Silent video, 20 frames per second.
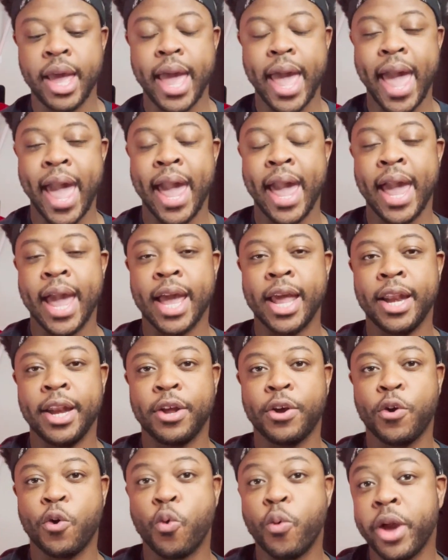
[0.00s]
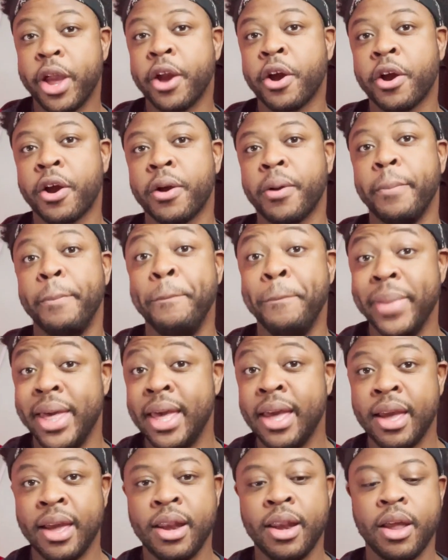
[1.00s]
and queer
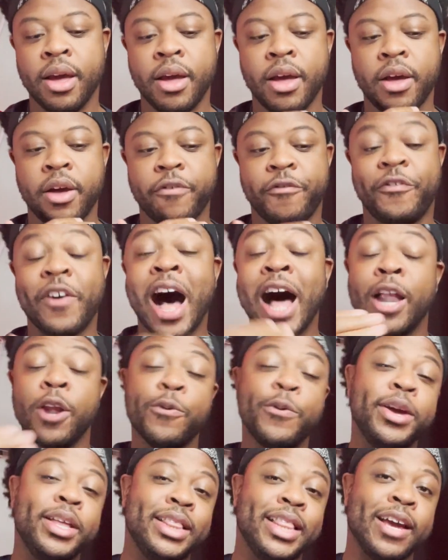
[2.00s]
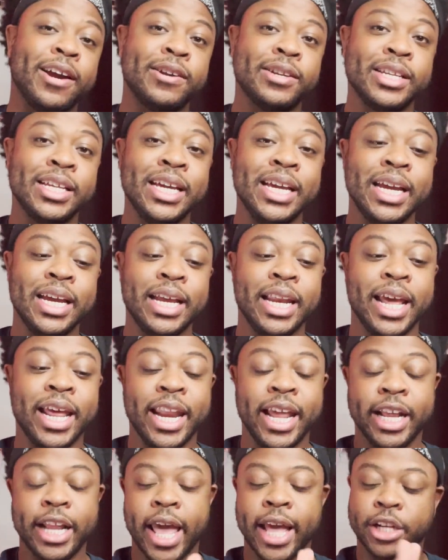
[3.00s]
men following their lead, and
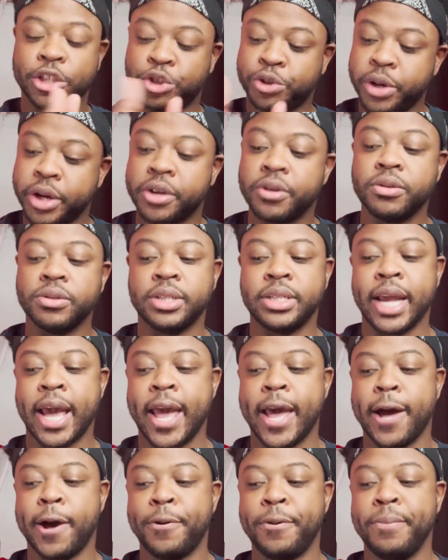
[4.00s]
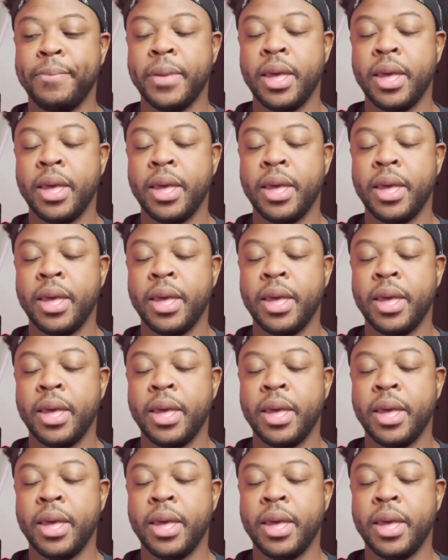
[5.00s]
it trickles down.